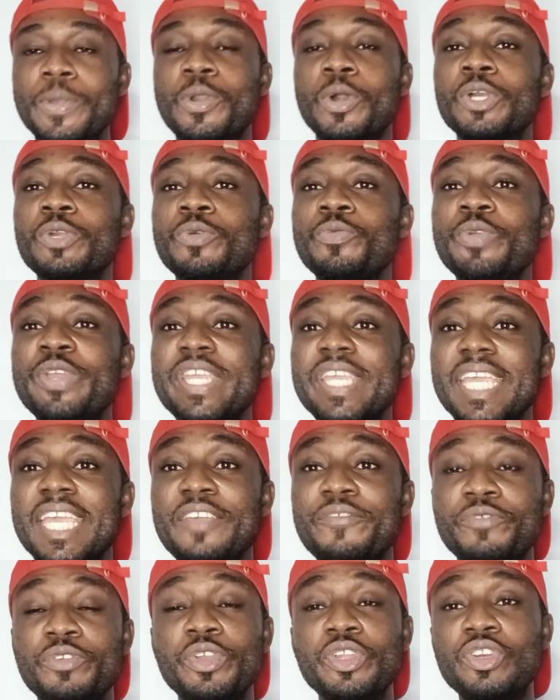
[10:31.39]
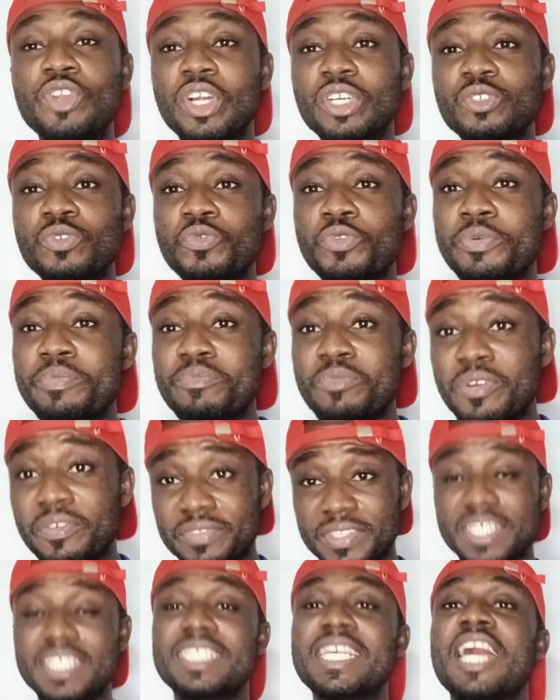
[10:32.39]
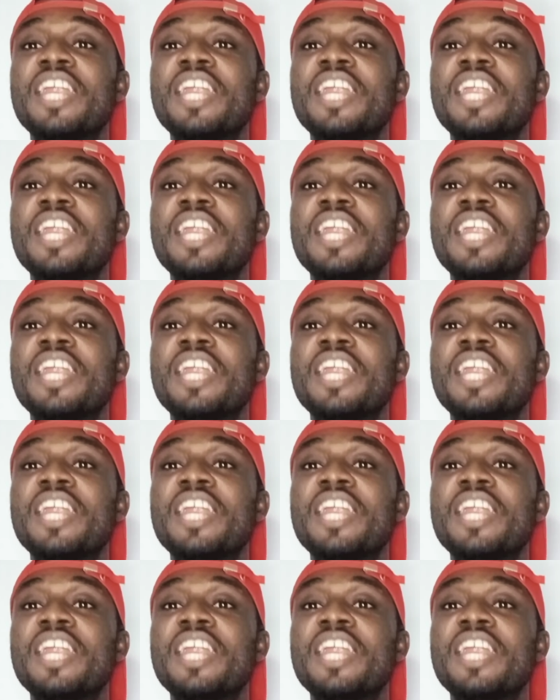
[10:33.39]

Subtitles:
because if we don't remove these